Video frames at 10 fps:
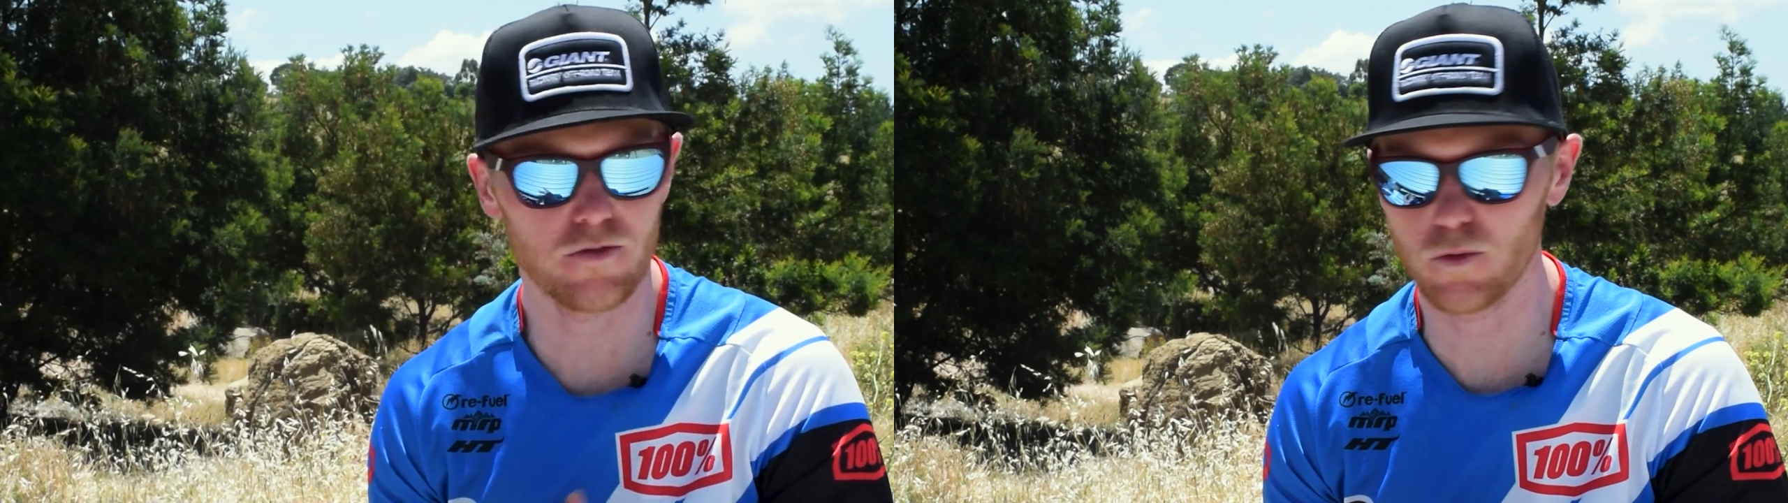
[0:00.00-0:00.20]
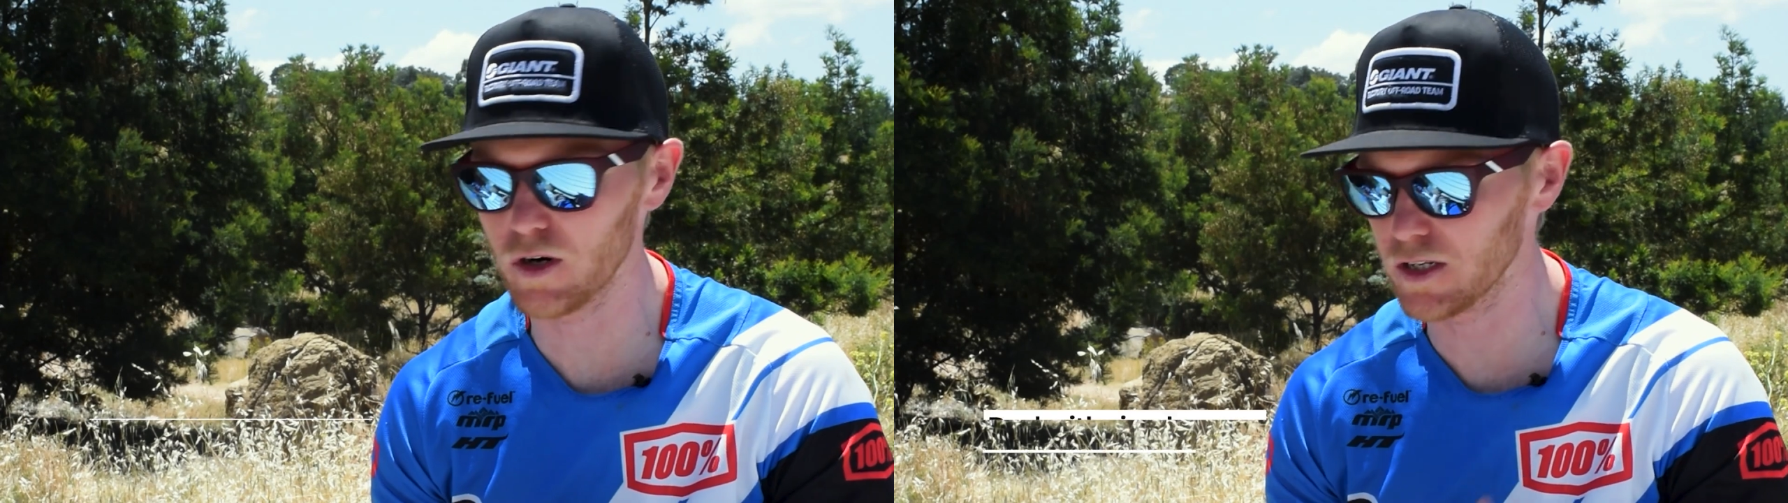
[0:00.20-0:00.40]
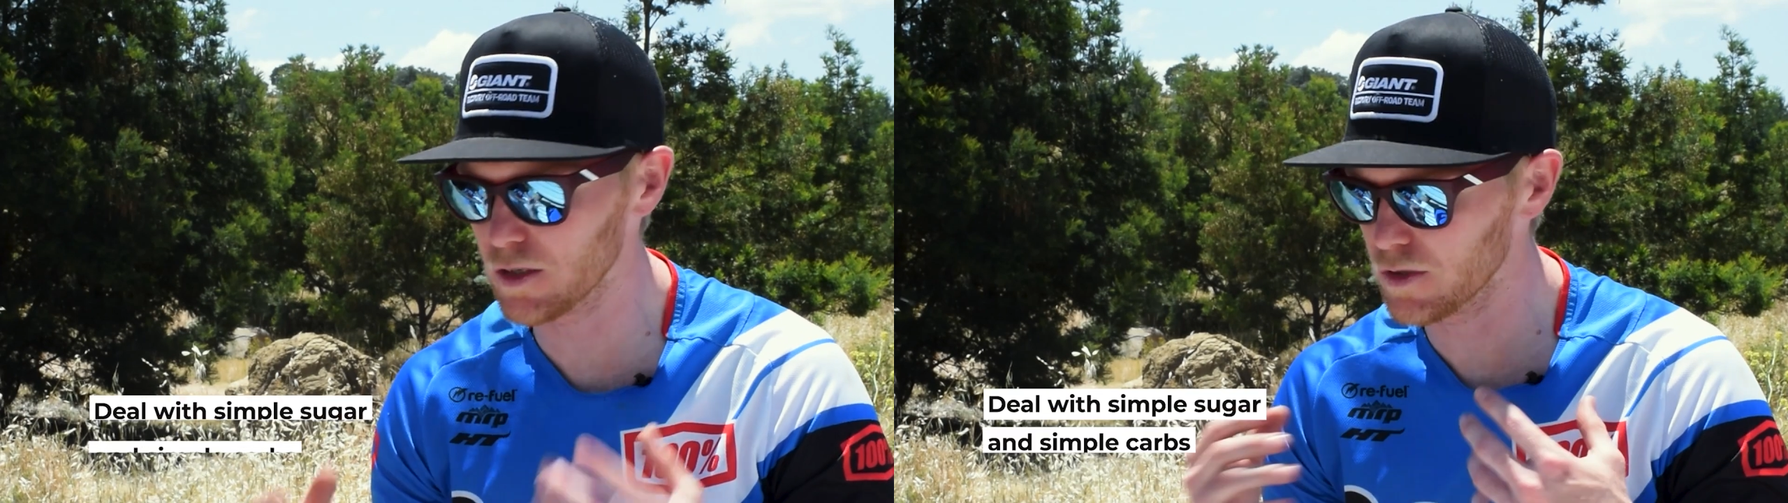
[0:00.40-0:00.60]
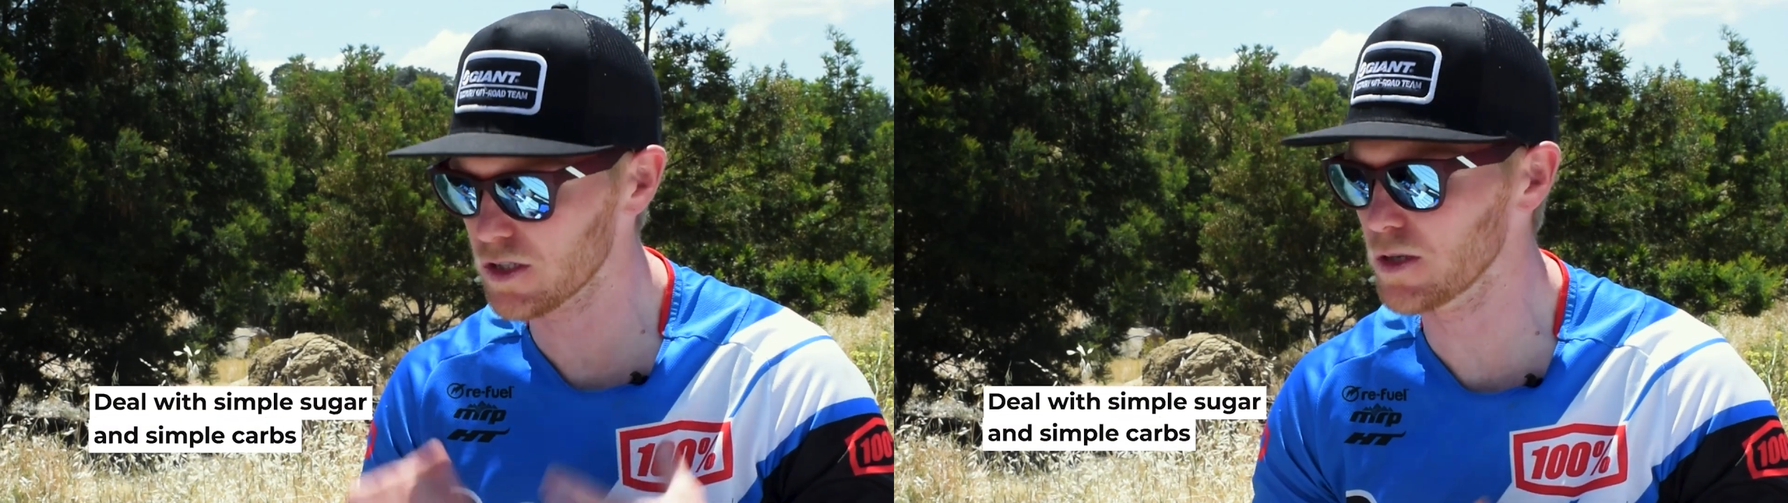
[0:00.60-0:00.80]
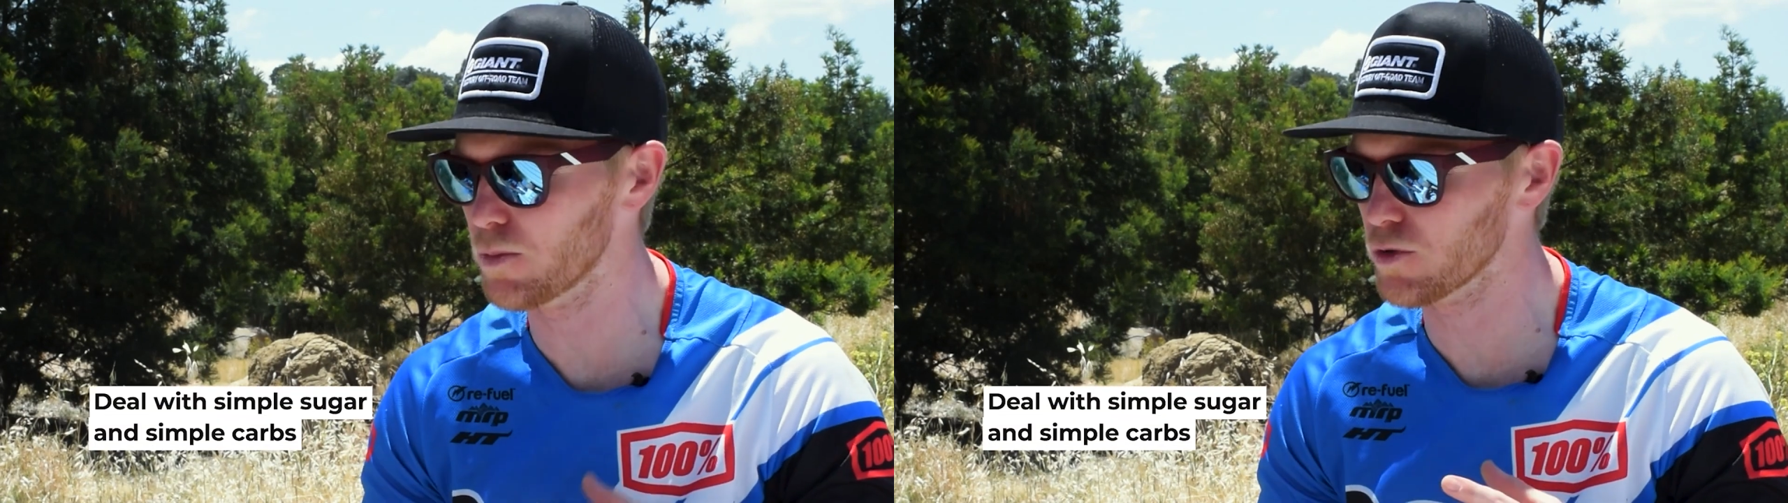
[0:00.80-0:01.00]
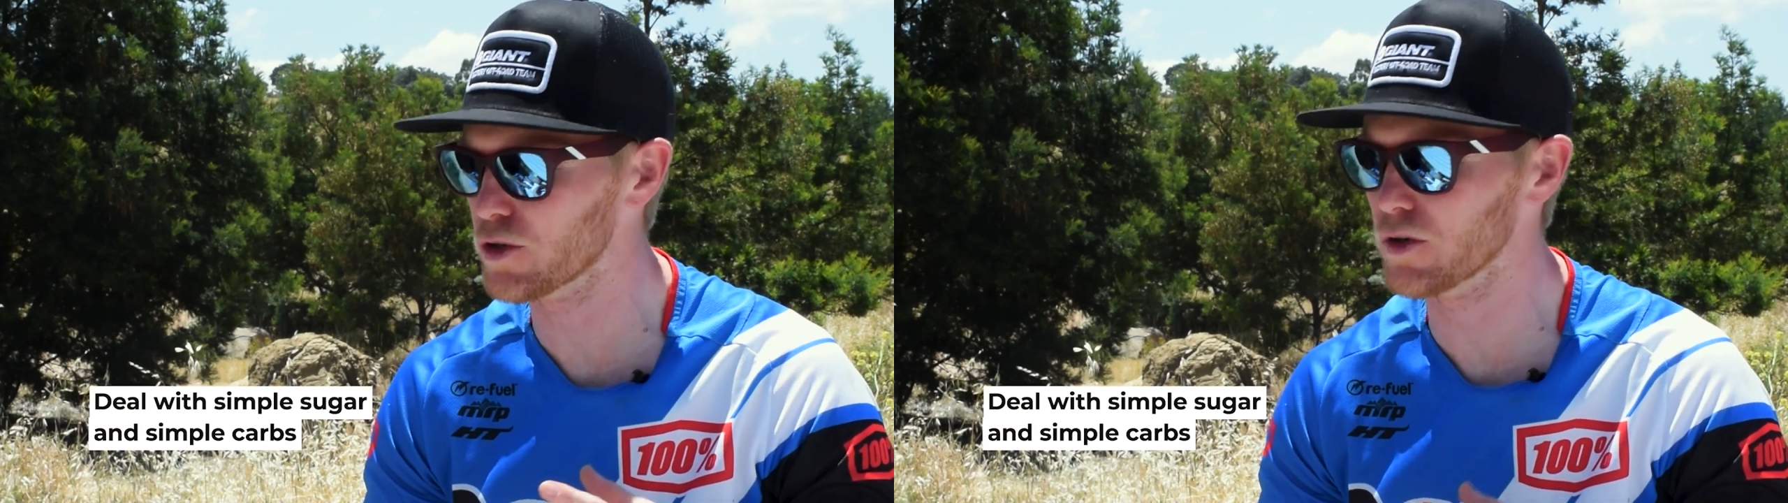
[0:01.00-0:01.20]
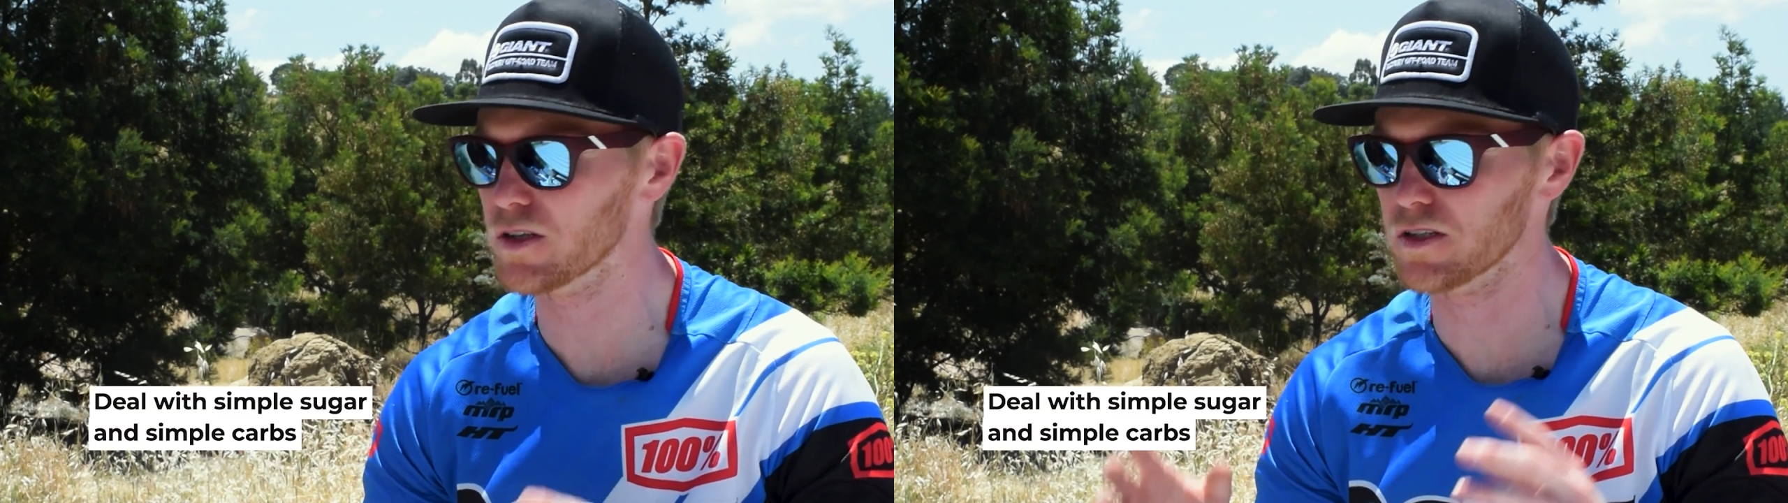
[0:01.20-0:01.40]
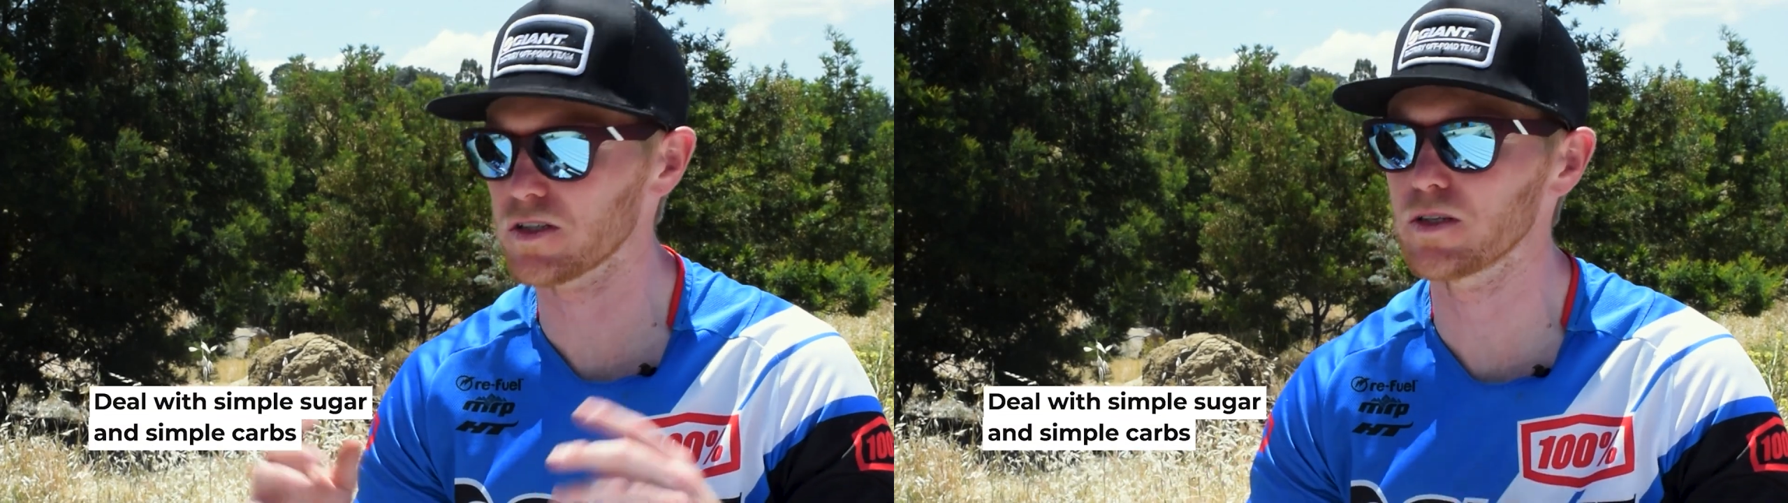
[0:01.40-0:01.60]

You want to deal with simple sugars and